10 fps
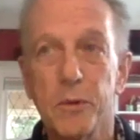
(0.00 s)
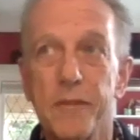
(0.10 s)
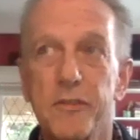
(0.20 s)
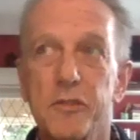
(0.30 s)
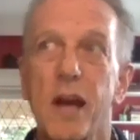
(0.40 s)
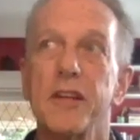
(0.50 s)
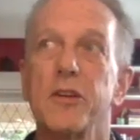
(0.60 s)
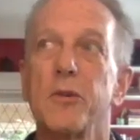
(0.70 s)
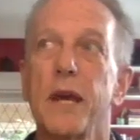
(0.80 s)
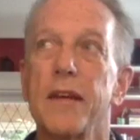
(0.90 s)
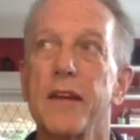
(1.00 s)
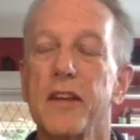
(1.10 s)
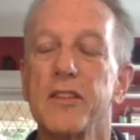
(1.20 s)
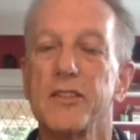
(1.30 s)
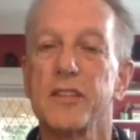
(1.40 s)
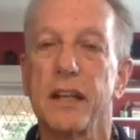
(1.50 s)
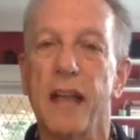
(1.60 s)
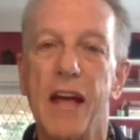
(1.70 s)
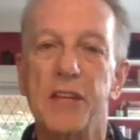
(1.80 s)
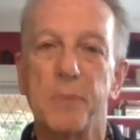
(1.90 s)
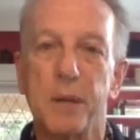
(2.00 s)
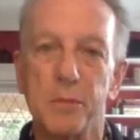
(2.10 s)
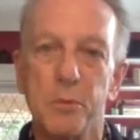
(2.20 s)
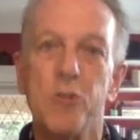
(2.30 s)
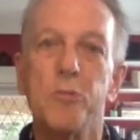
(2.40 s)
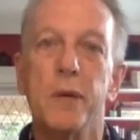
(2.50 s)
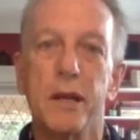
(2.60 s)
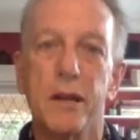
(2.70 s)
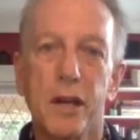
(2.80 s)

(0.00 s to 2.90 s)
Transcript: tried to create not just a class, but a movement